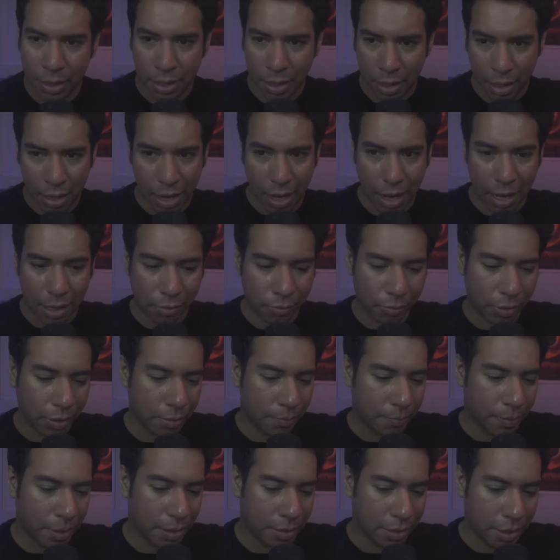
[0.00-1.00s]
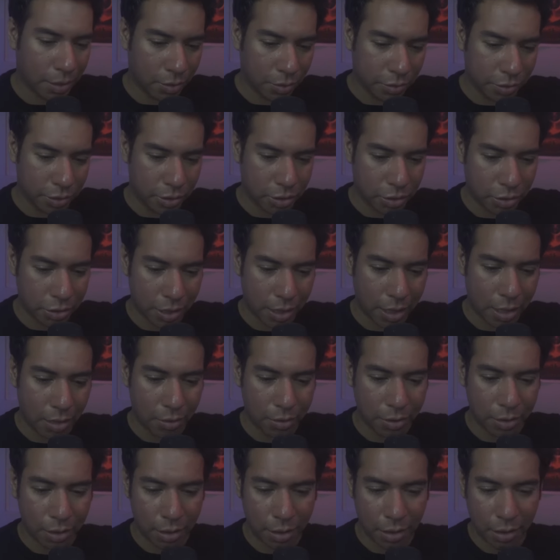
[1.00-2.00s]
I highly recommend that you just check
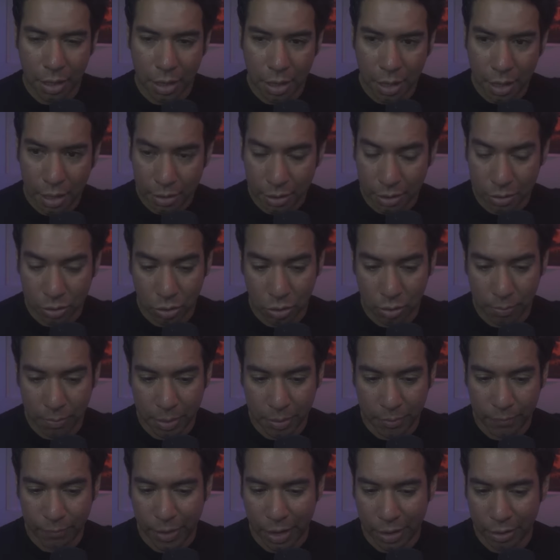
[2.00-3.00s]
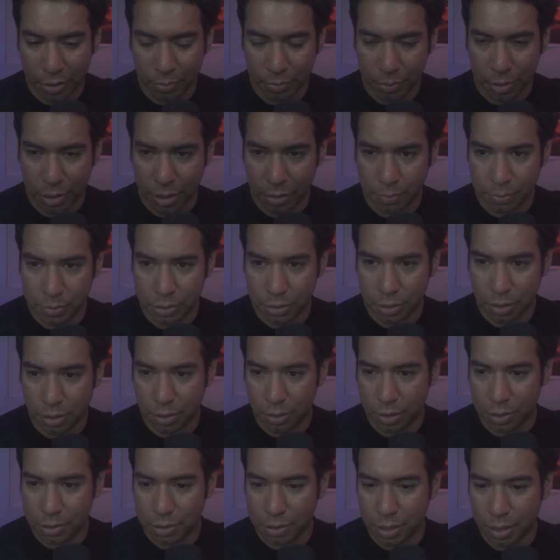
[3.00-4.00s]
out the the Totalman vacuum cups.
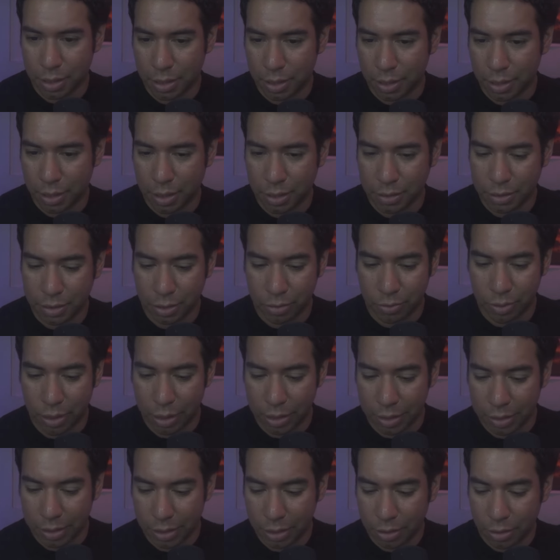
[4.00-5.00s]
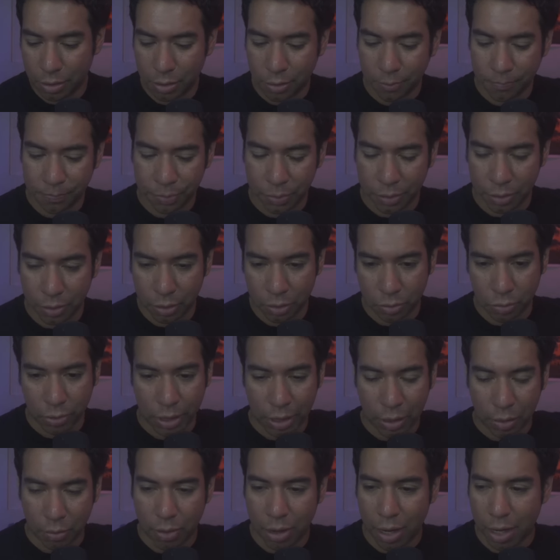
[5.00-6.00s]
So it's a it's a great deal. They're
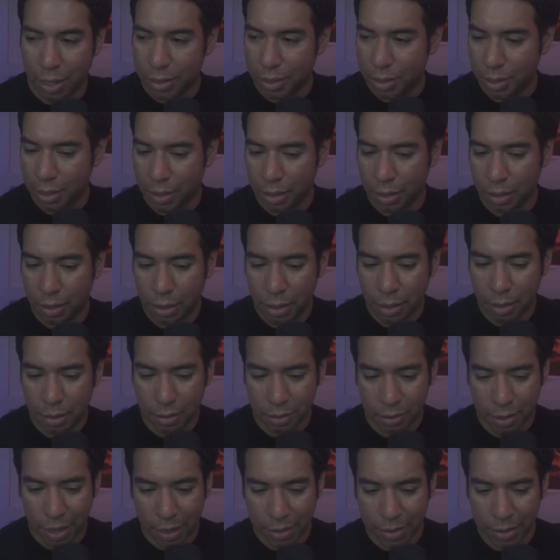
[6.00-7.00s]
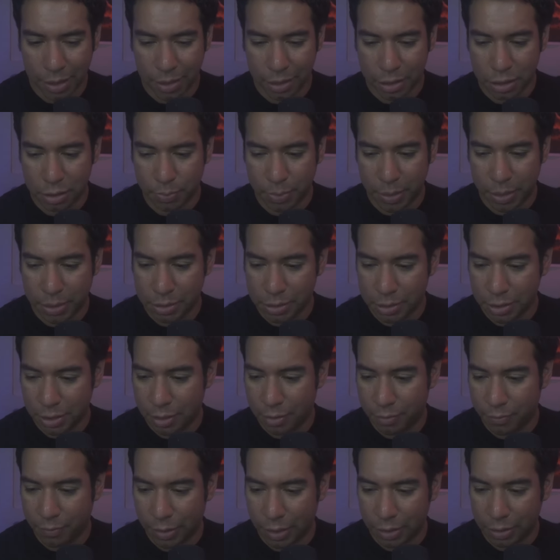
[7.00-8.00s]
great quality. They're not that
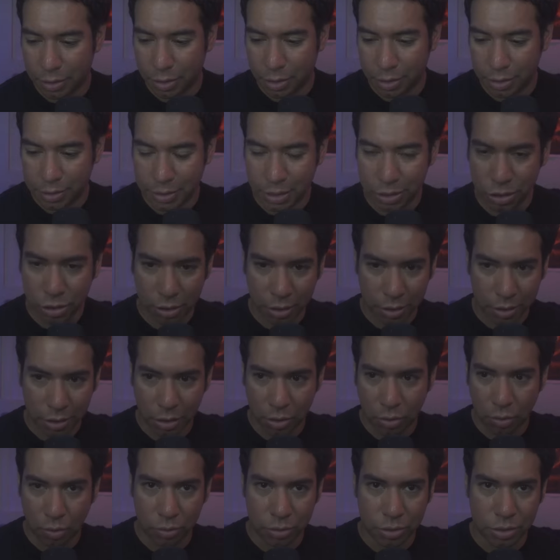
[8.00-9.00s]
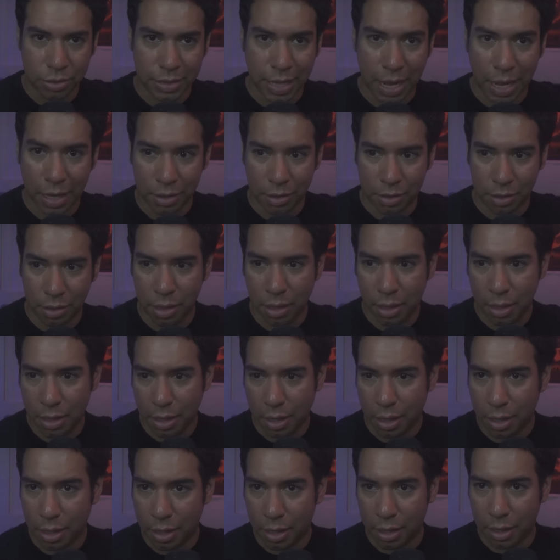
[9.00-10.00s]
expensive, and they're essentially the gold standard
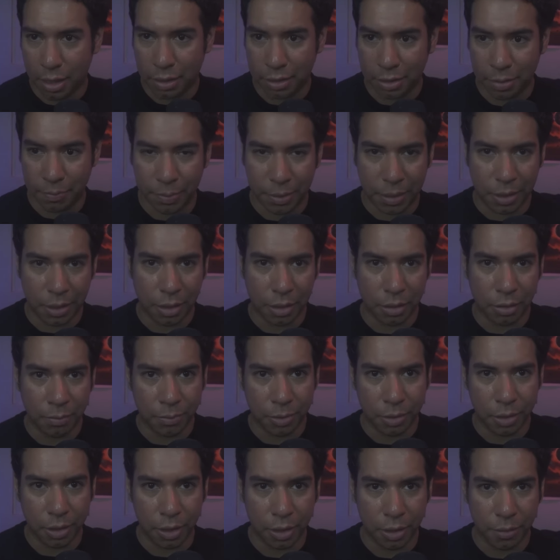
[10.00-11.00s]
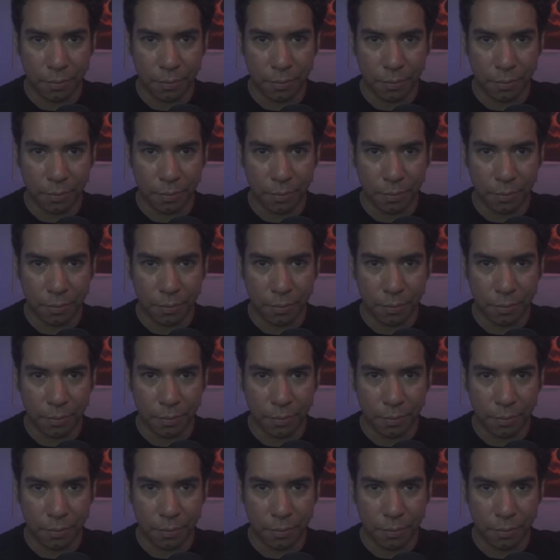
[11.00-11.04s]
uh, in the PE community.